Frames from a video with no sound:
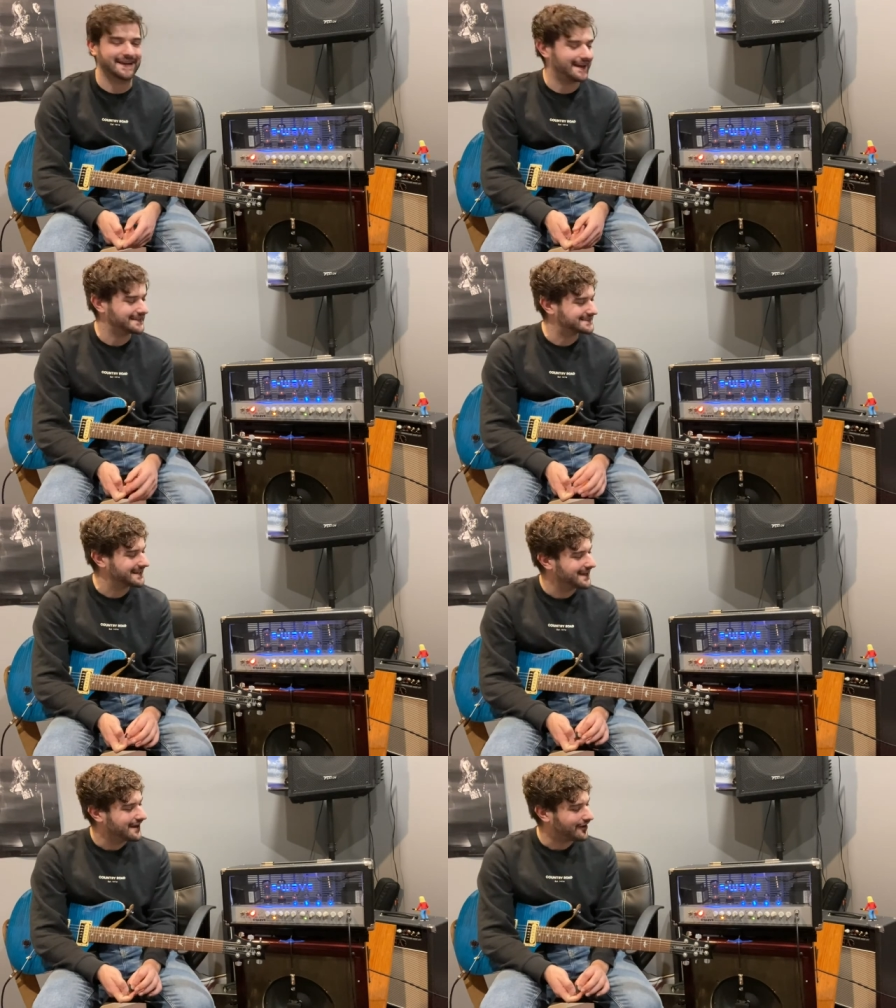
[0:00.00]
guess,
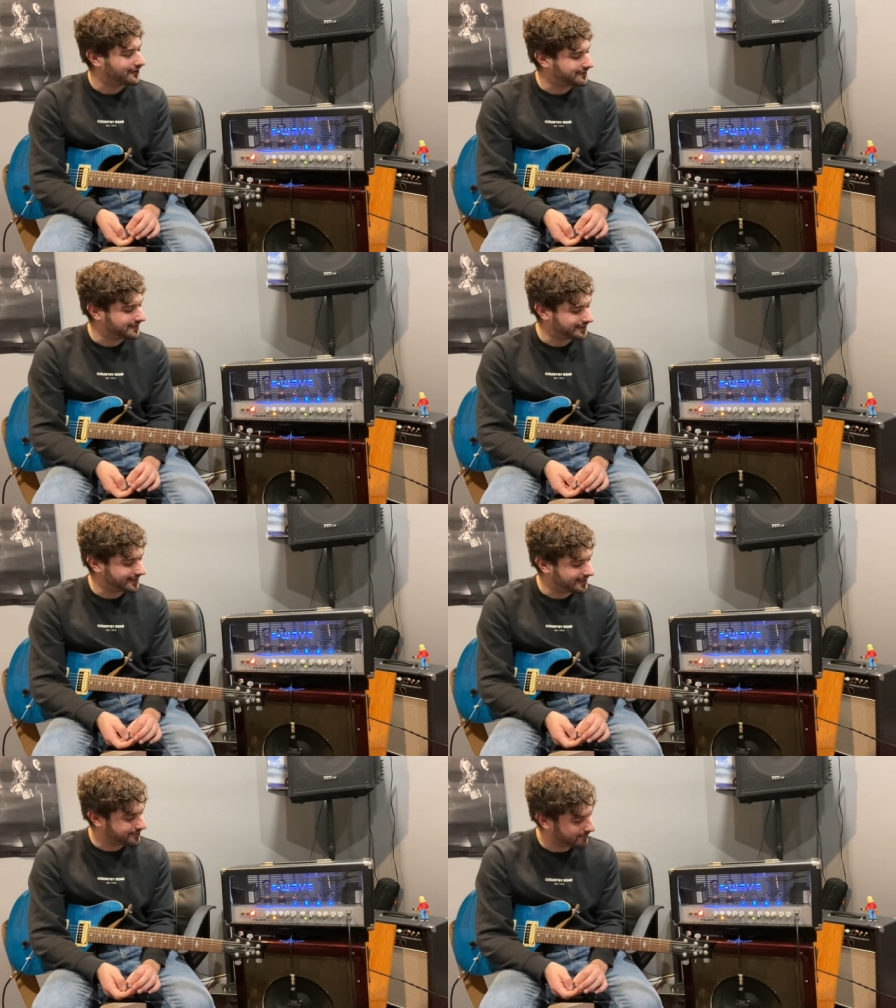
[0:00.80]
on
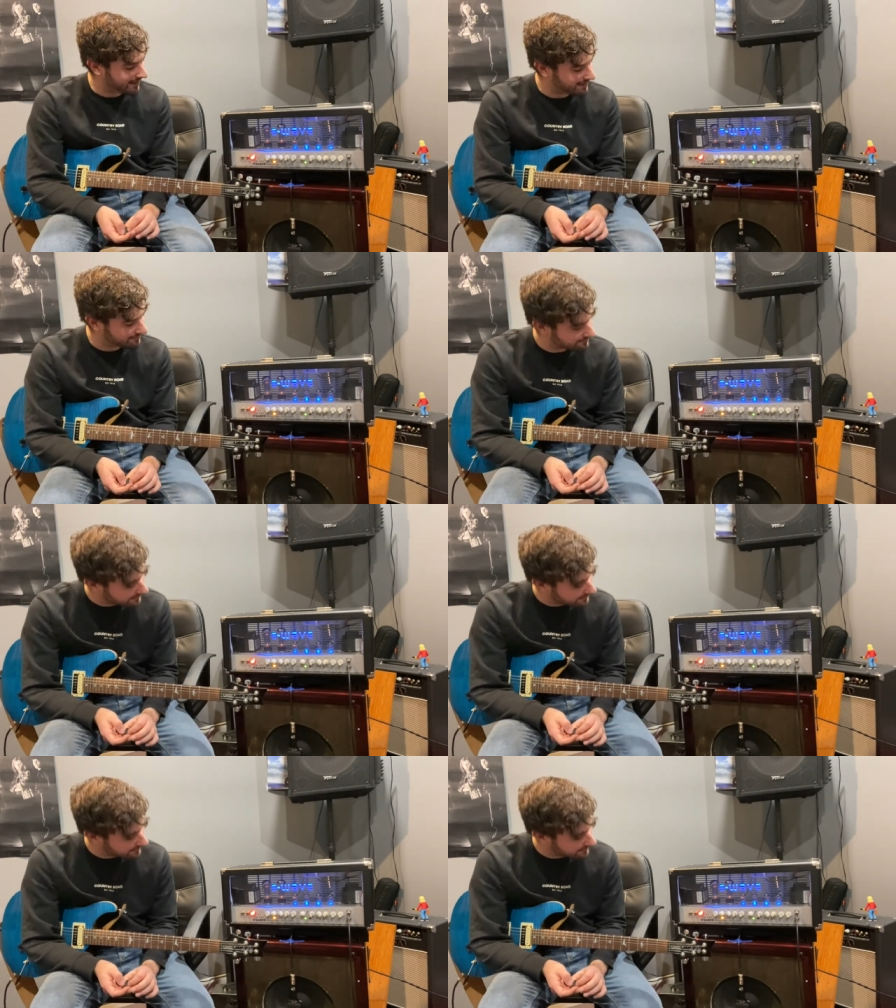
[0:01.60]
the E-Wave